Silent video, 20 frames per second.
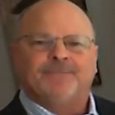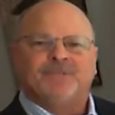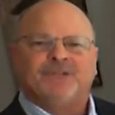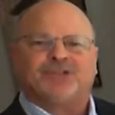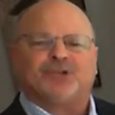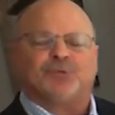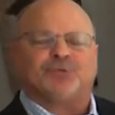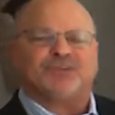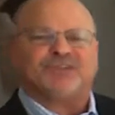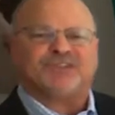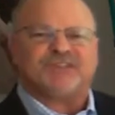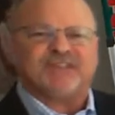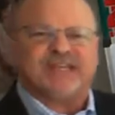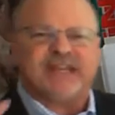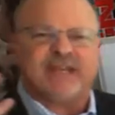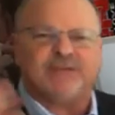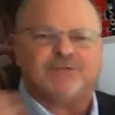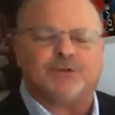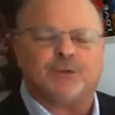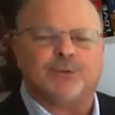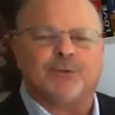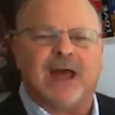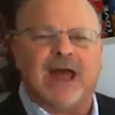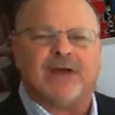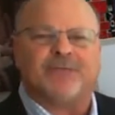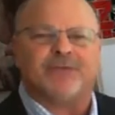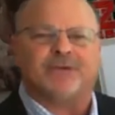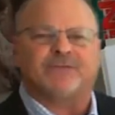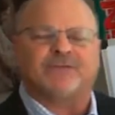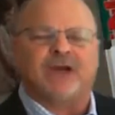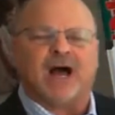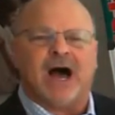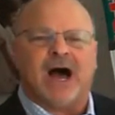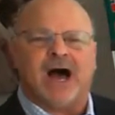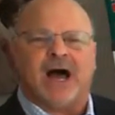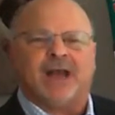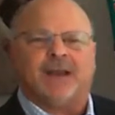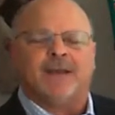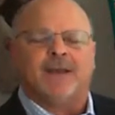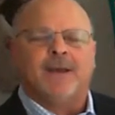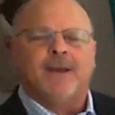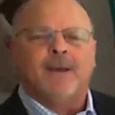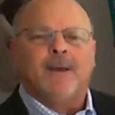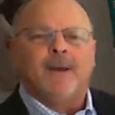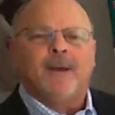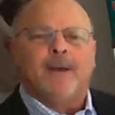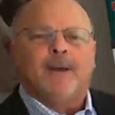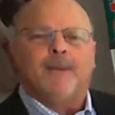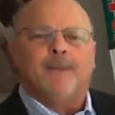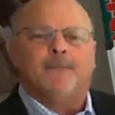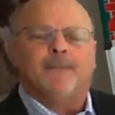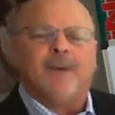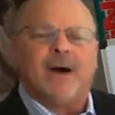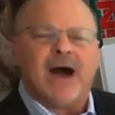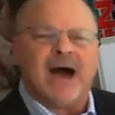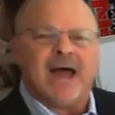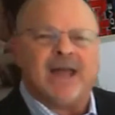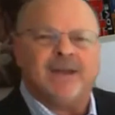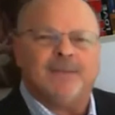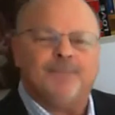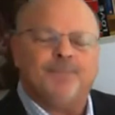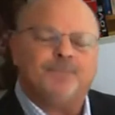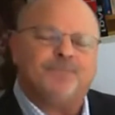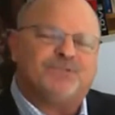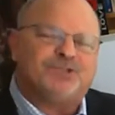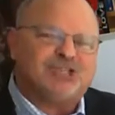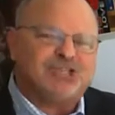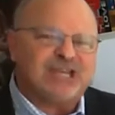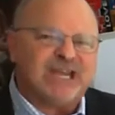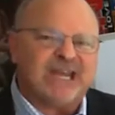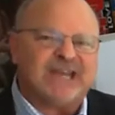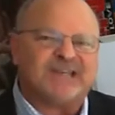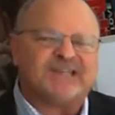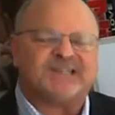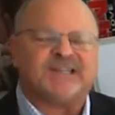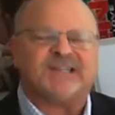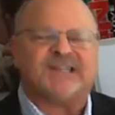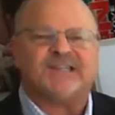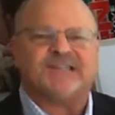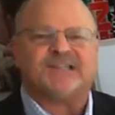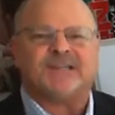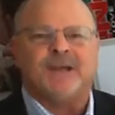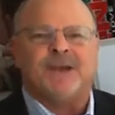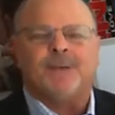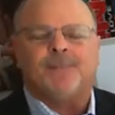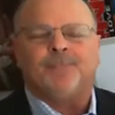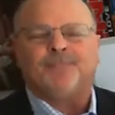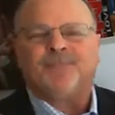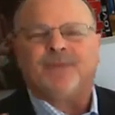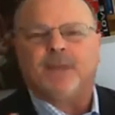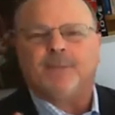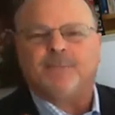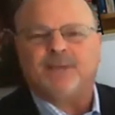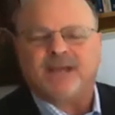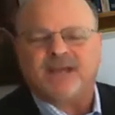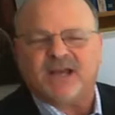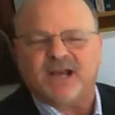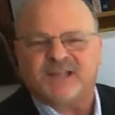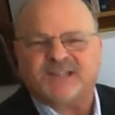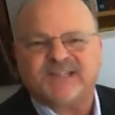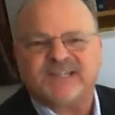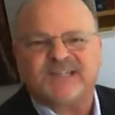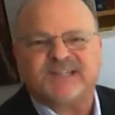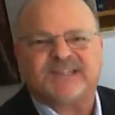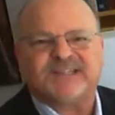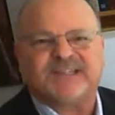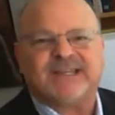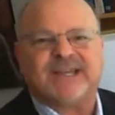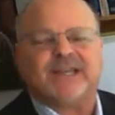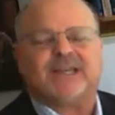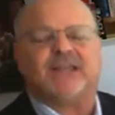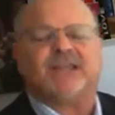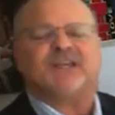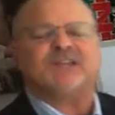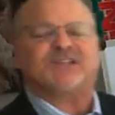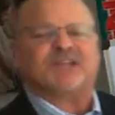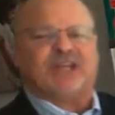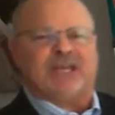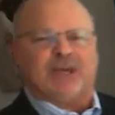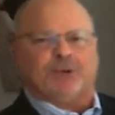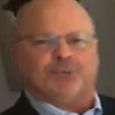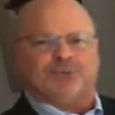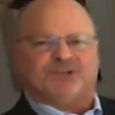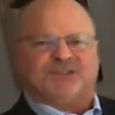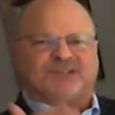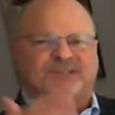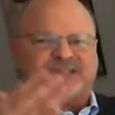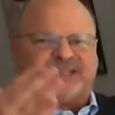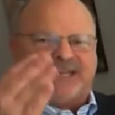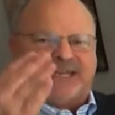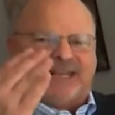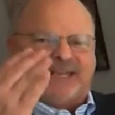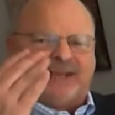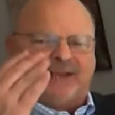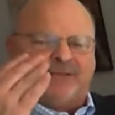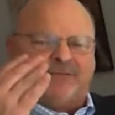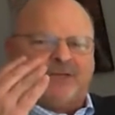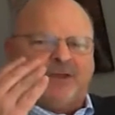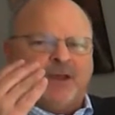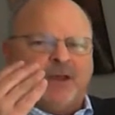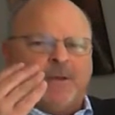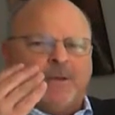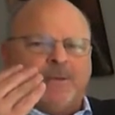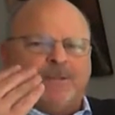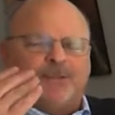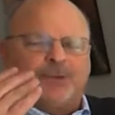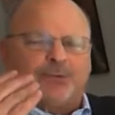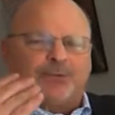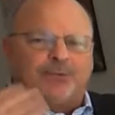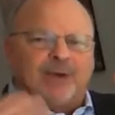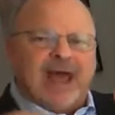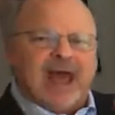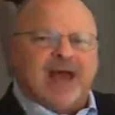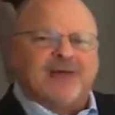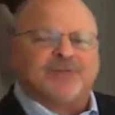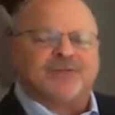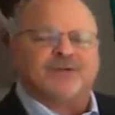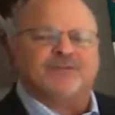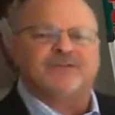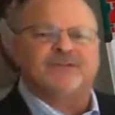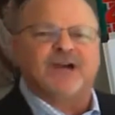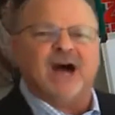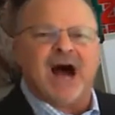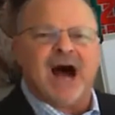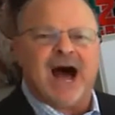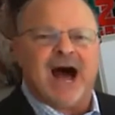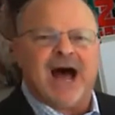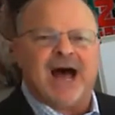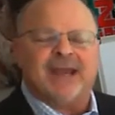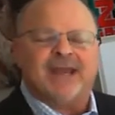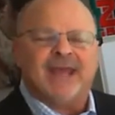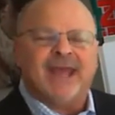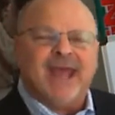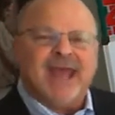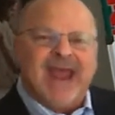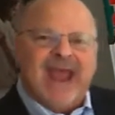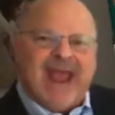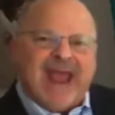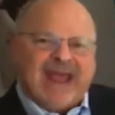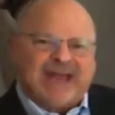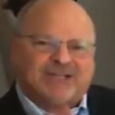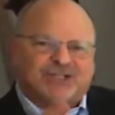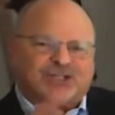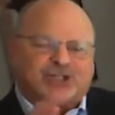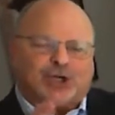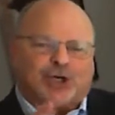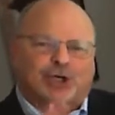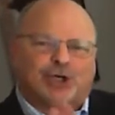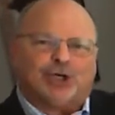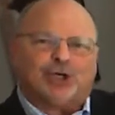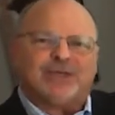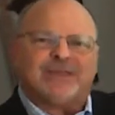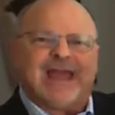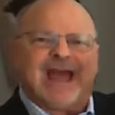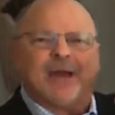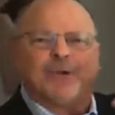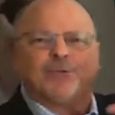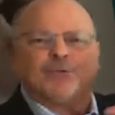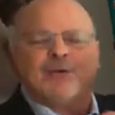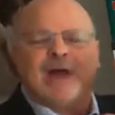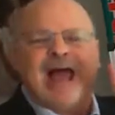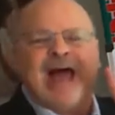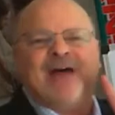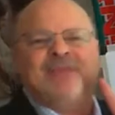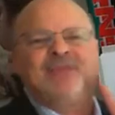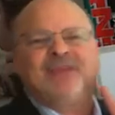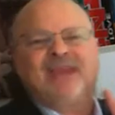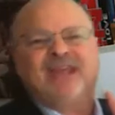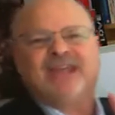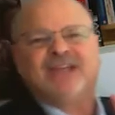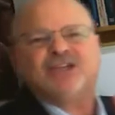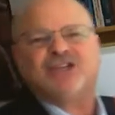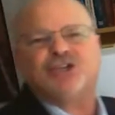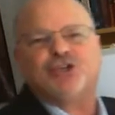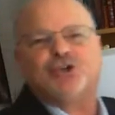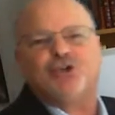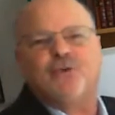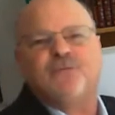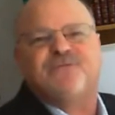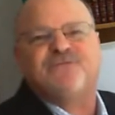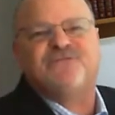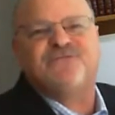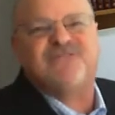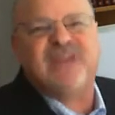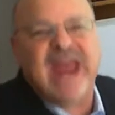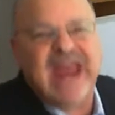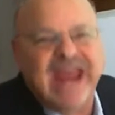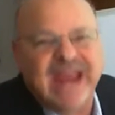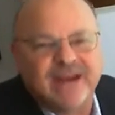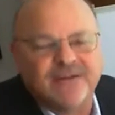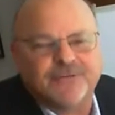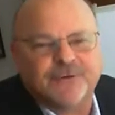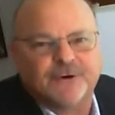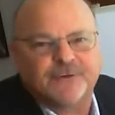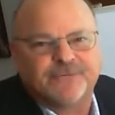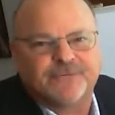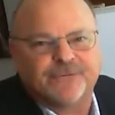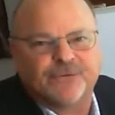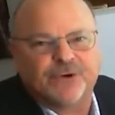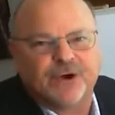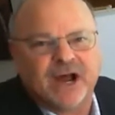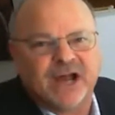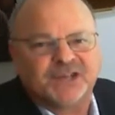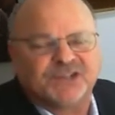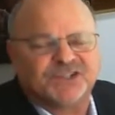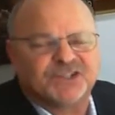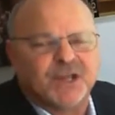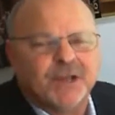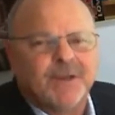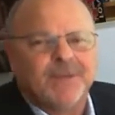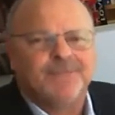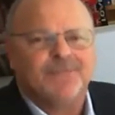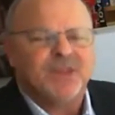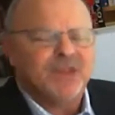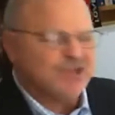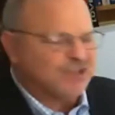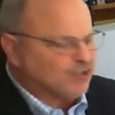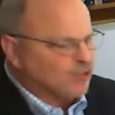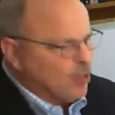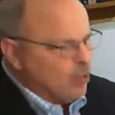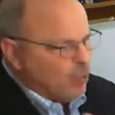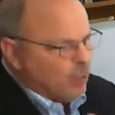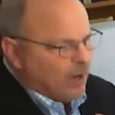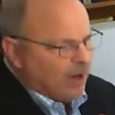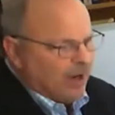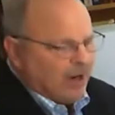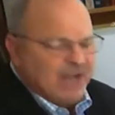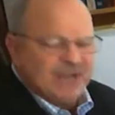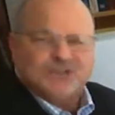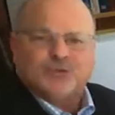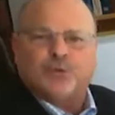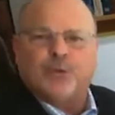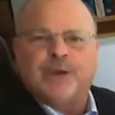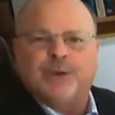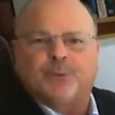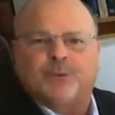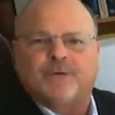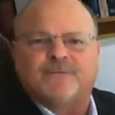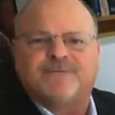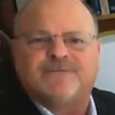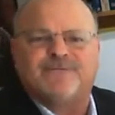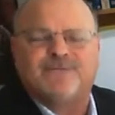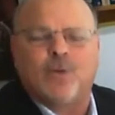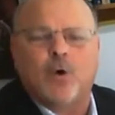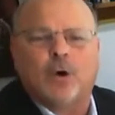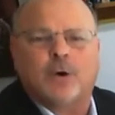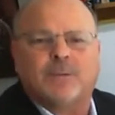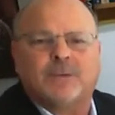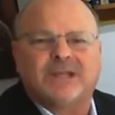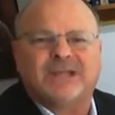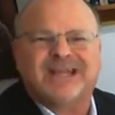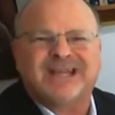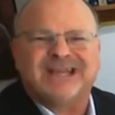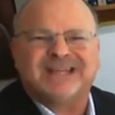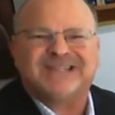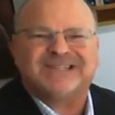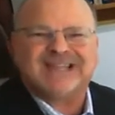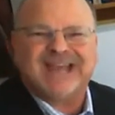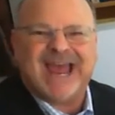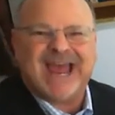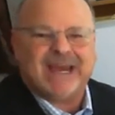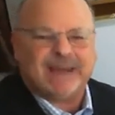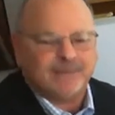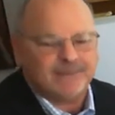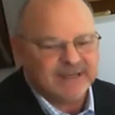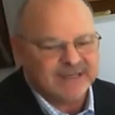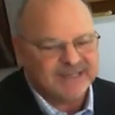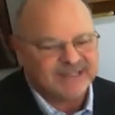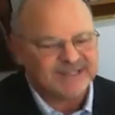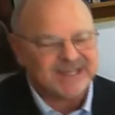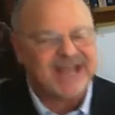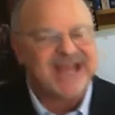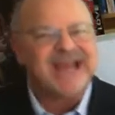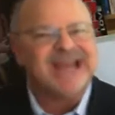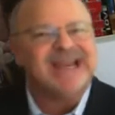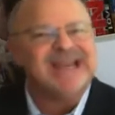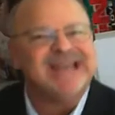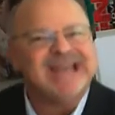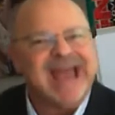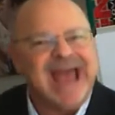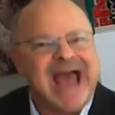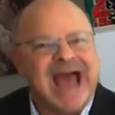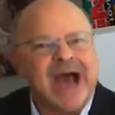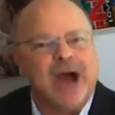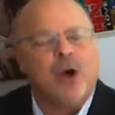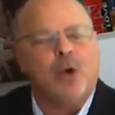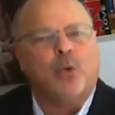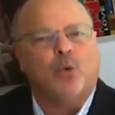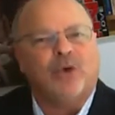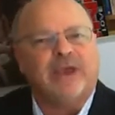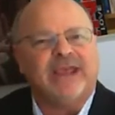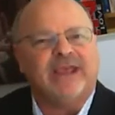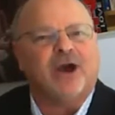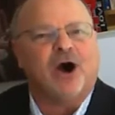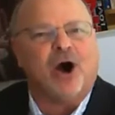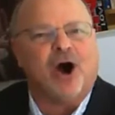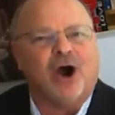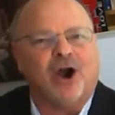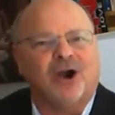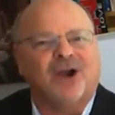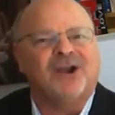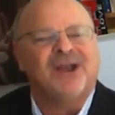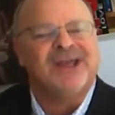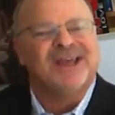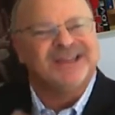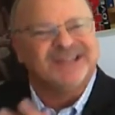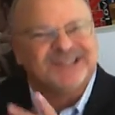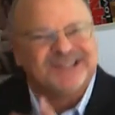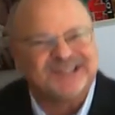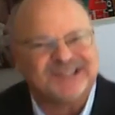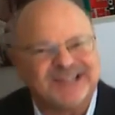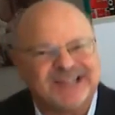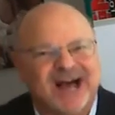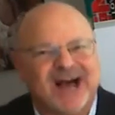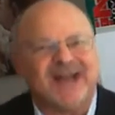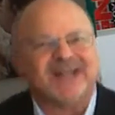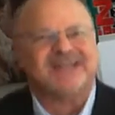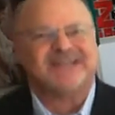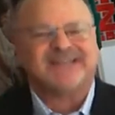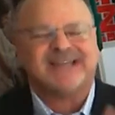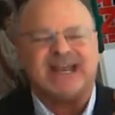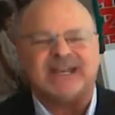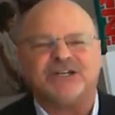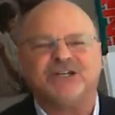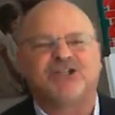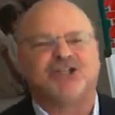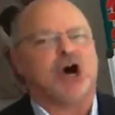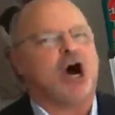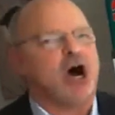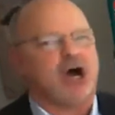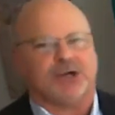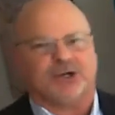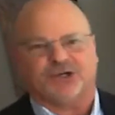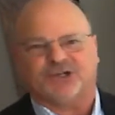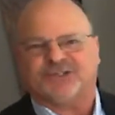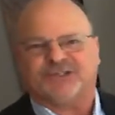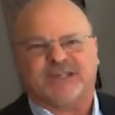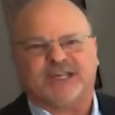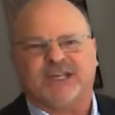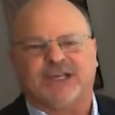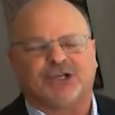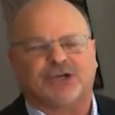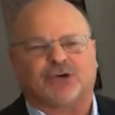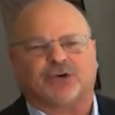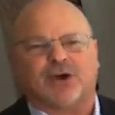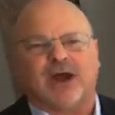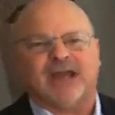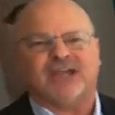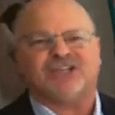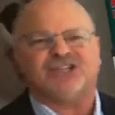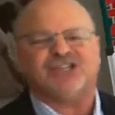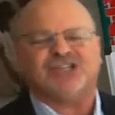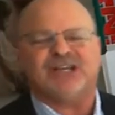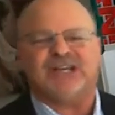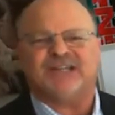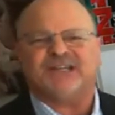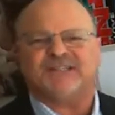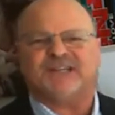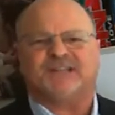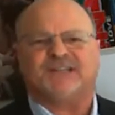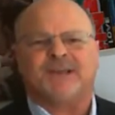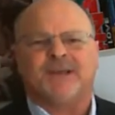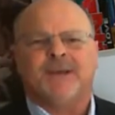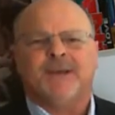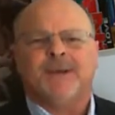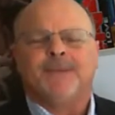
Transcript: to receive the wrath of God. But Jesus, because he's sinless, can receive the wrath of God and turn that wrath into favor for us. So whereas we were formerly his enemies, now we are sons and daughters in Christ Jesus,